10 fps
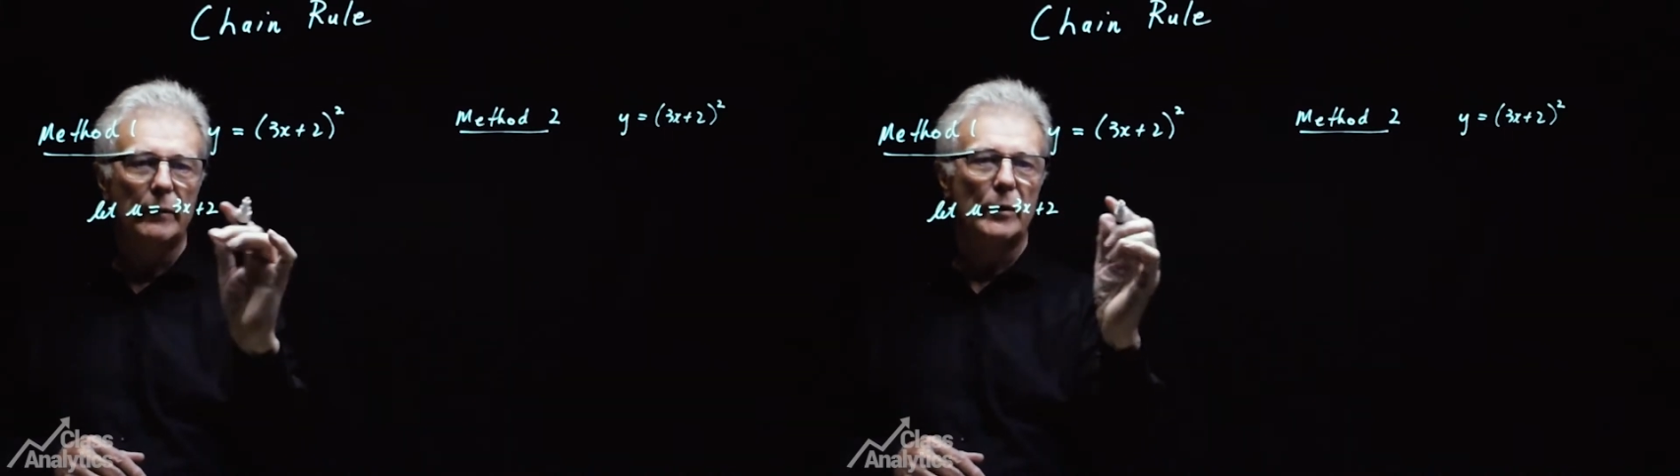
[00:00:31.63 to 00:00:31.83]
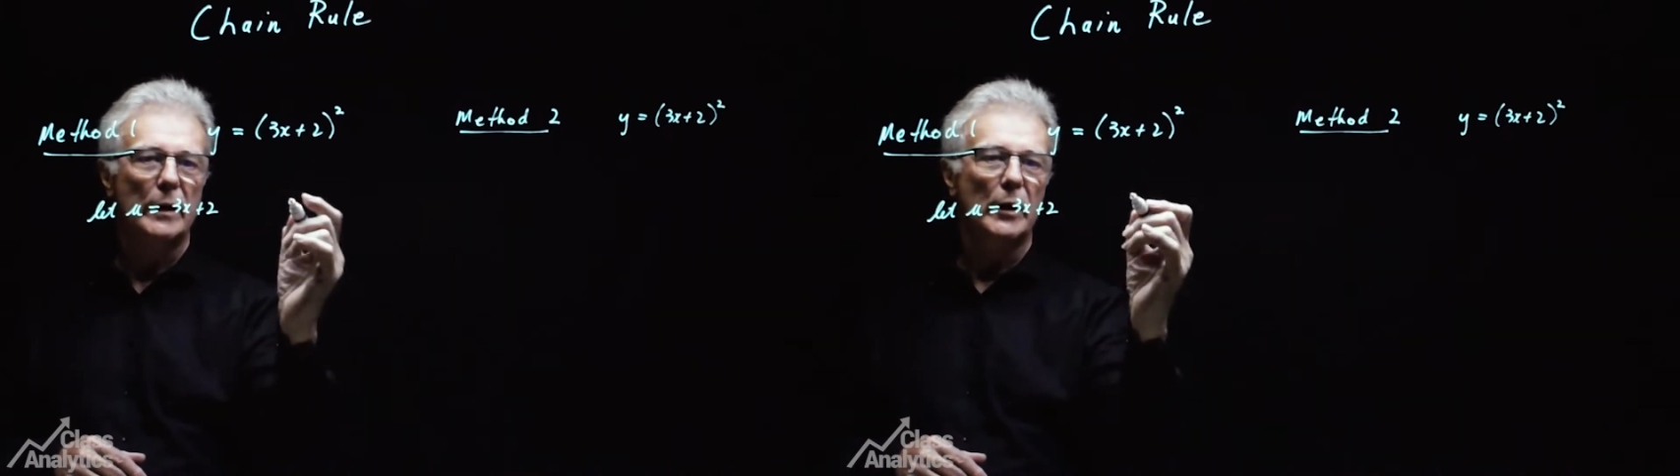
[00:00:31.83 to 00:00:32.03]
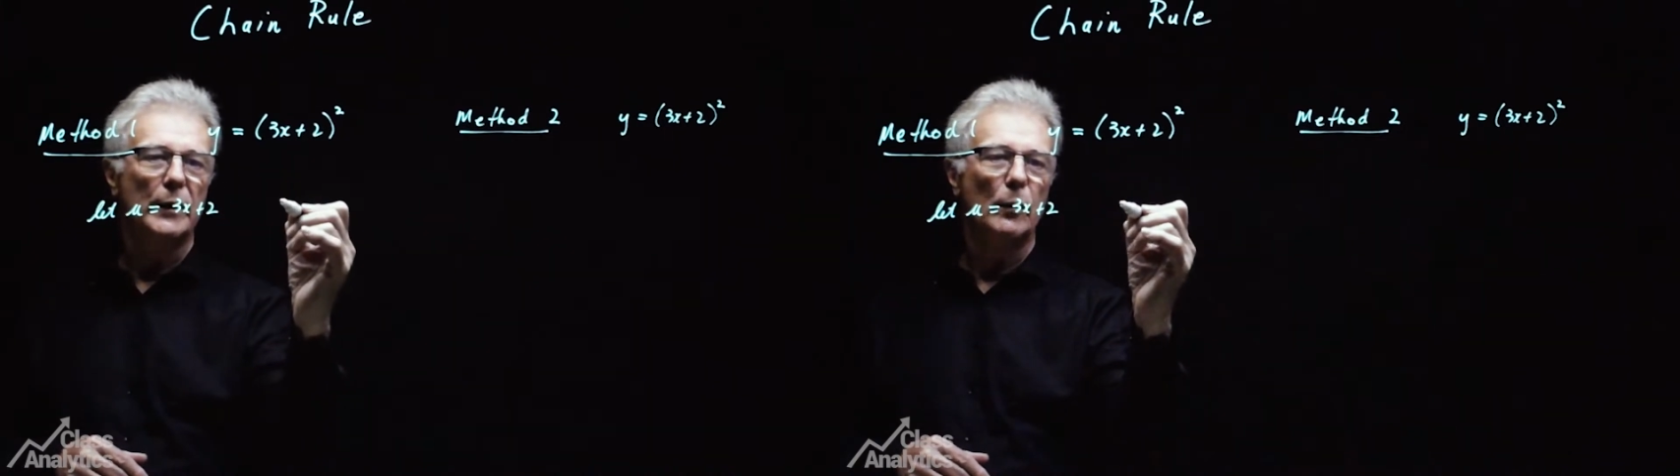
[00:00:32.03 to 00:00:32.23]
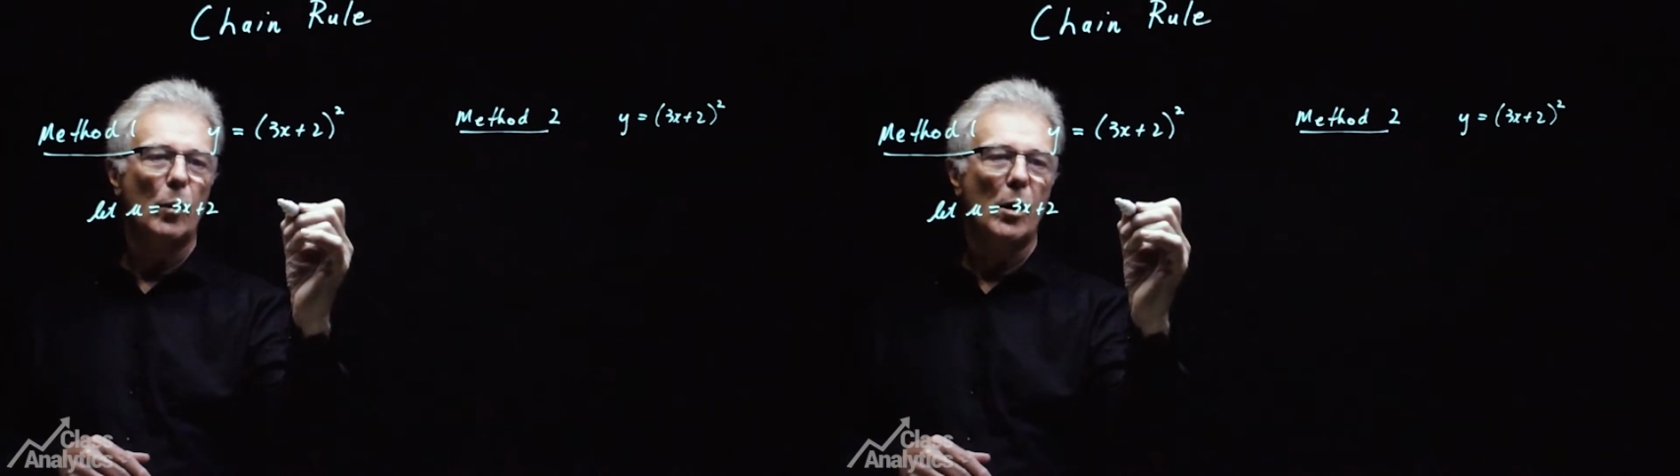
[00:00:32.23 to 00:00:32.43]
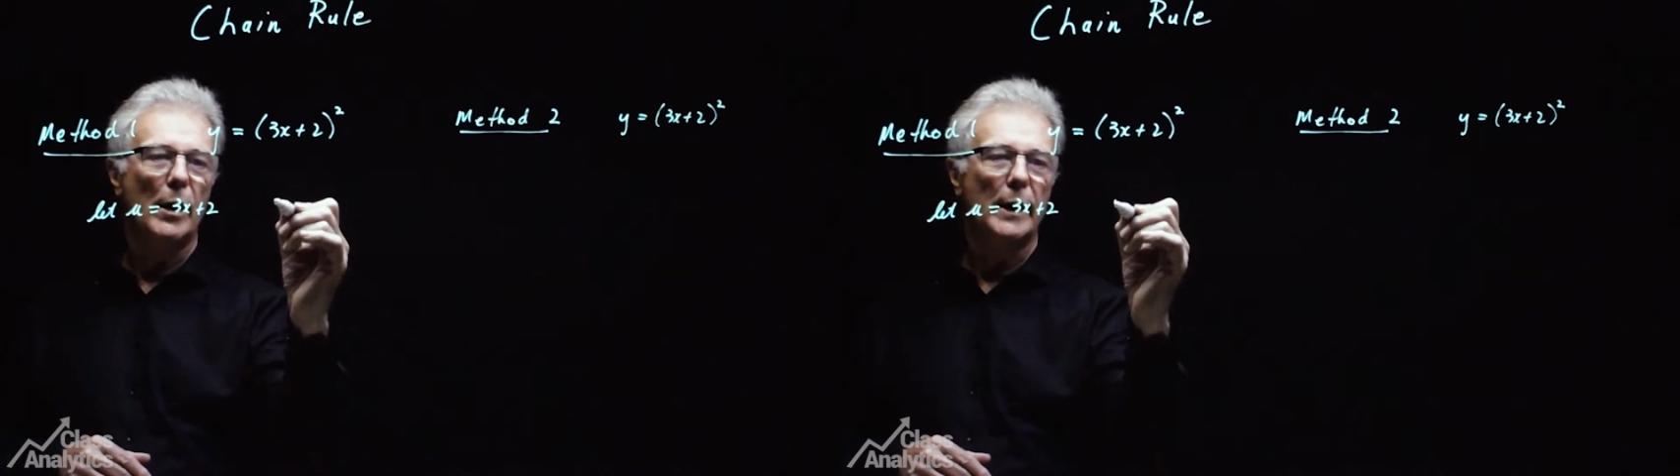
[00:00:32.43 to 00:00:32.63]
we know that
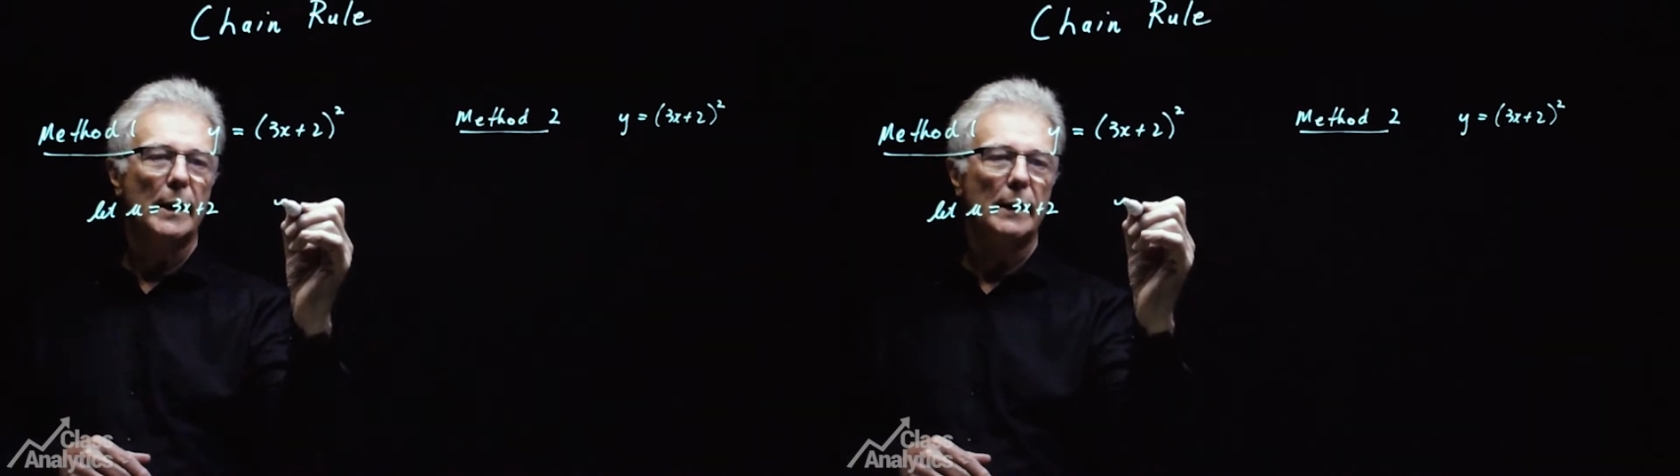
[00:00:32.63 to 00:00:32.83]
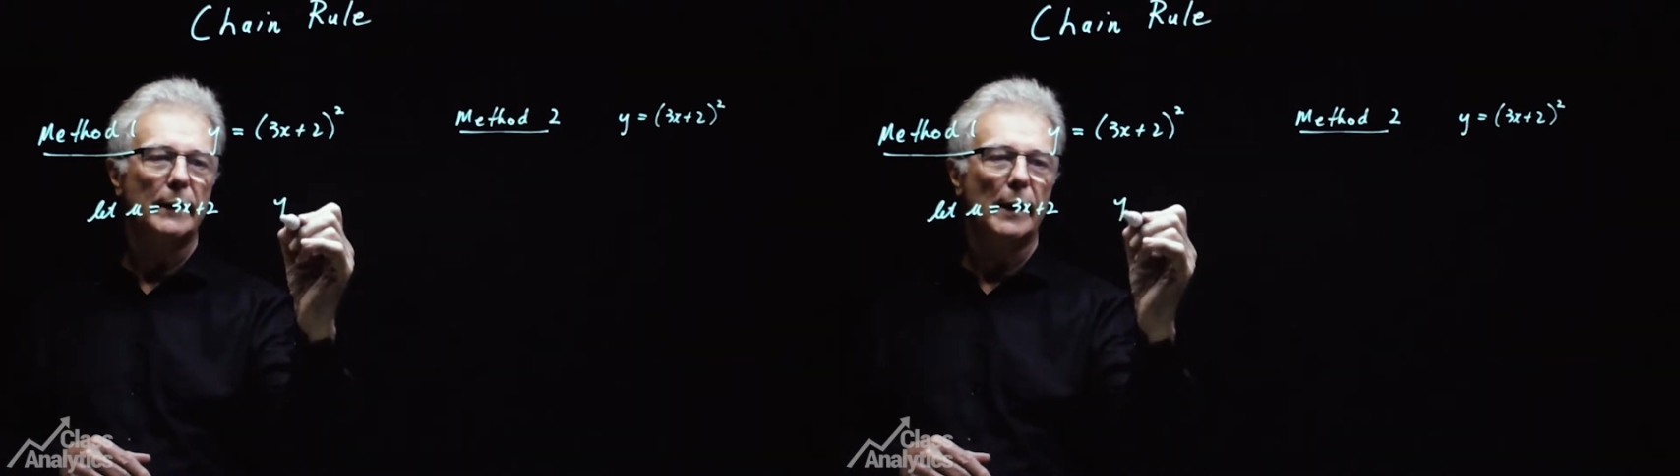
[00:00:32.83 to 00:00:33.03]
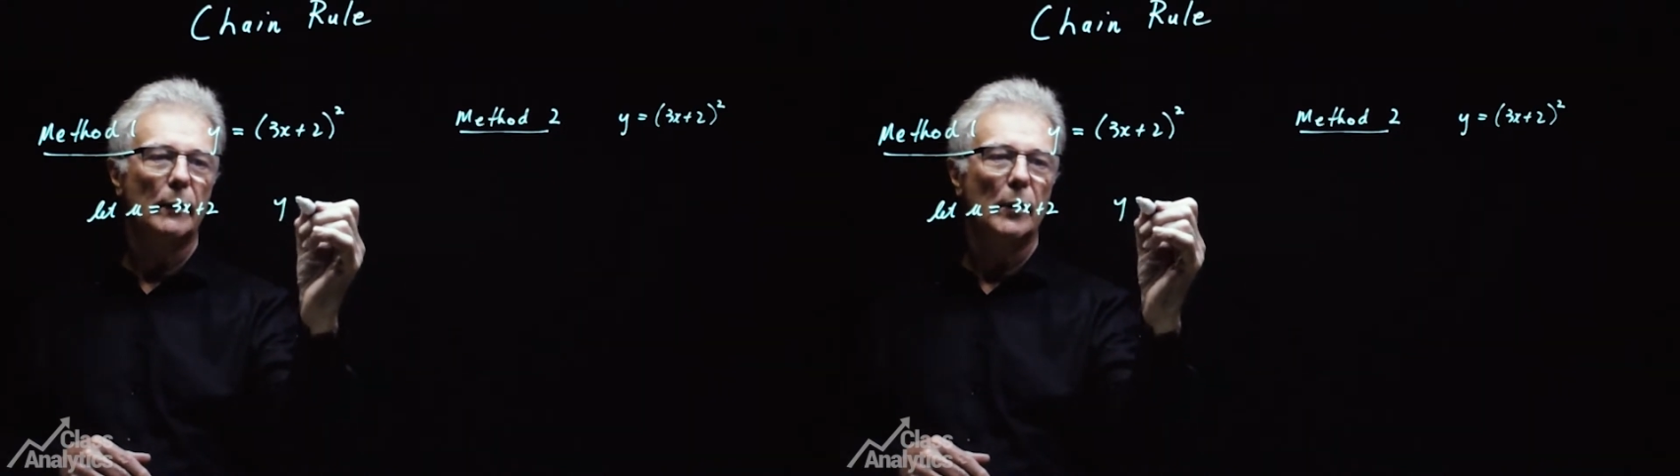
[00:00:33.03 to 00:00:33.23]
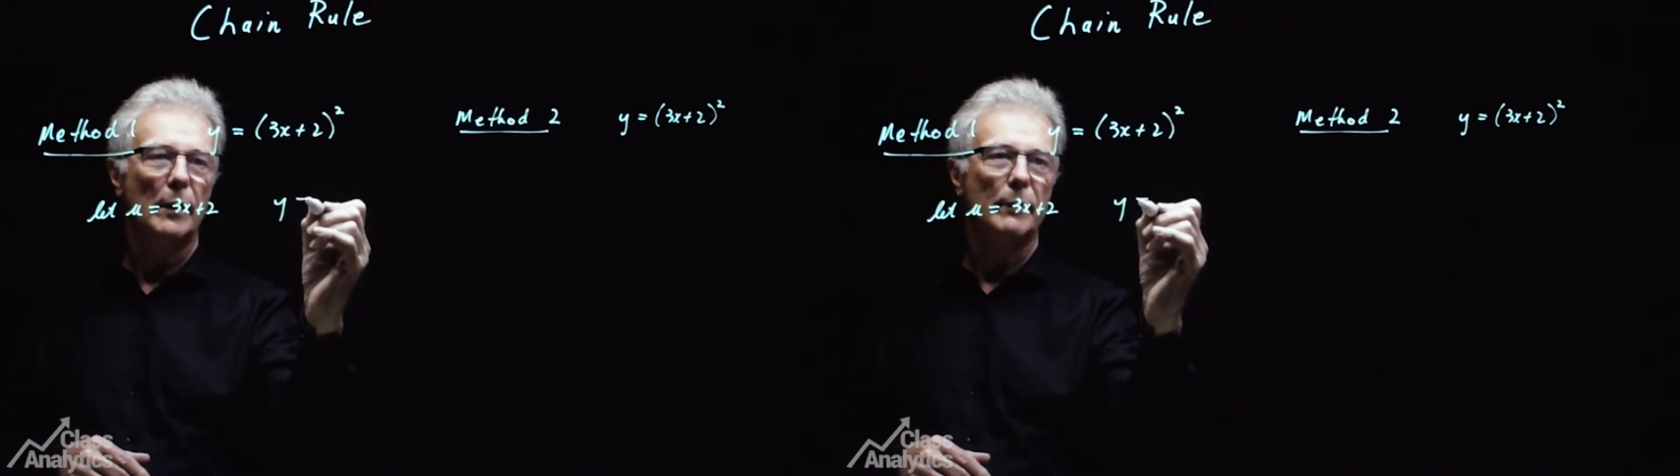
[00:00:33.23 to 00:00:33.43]
y then